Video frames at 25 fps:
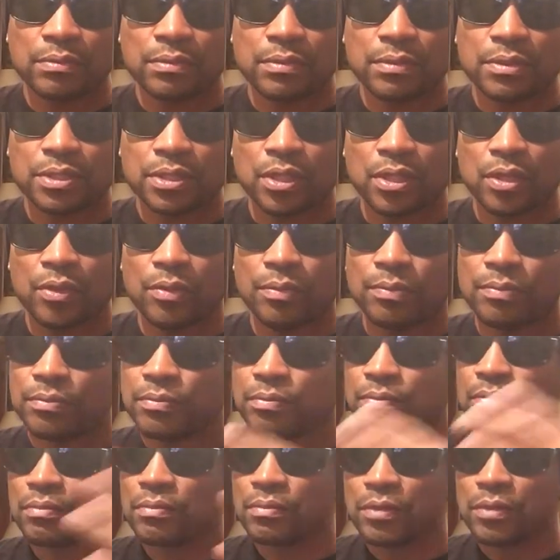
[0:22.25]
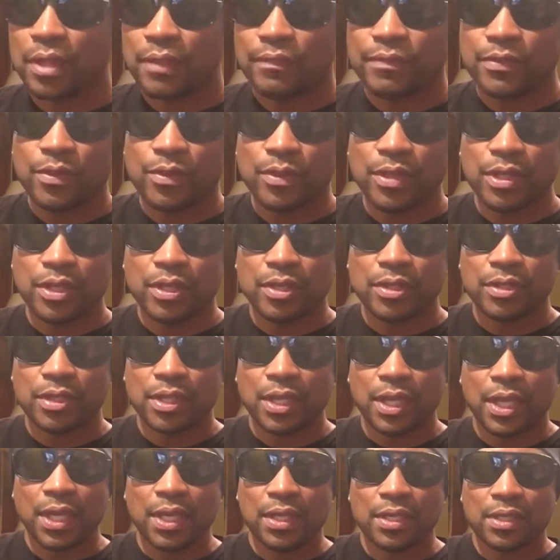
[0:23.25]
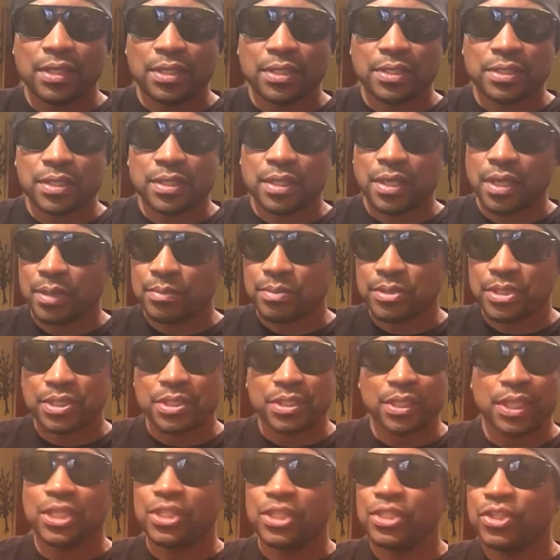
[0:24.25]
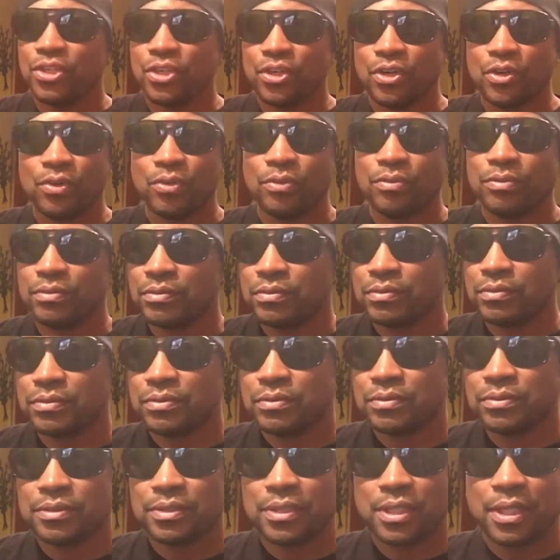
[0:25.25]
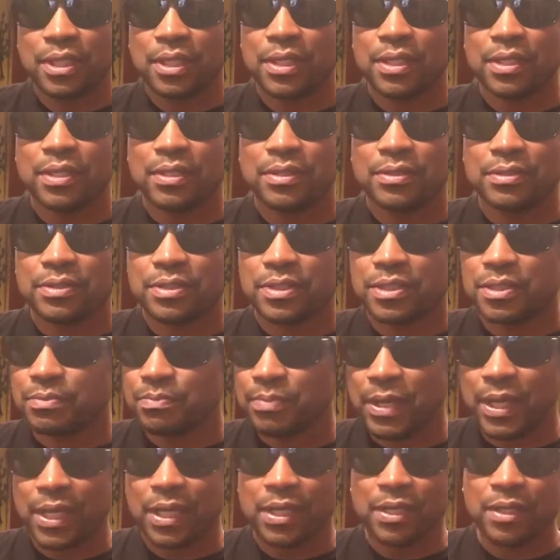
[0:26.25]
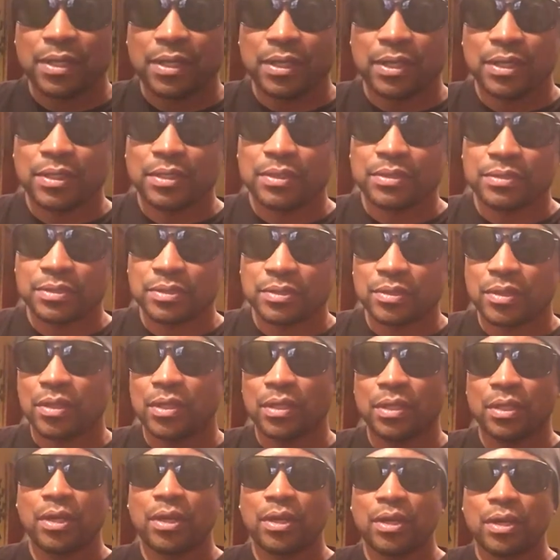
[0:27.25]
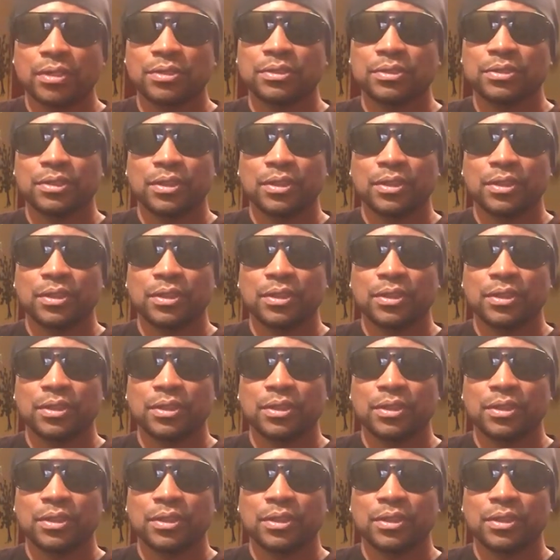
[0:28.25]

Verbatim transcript: So if you hear that, I'm just letting you know uh, she's back here sawing logs.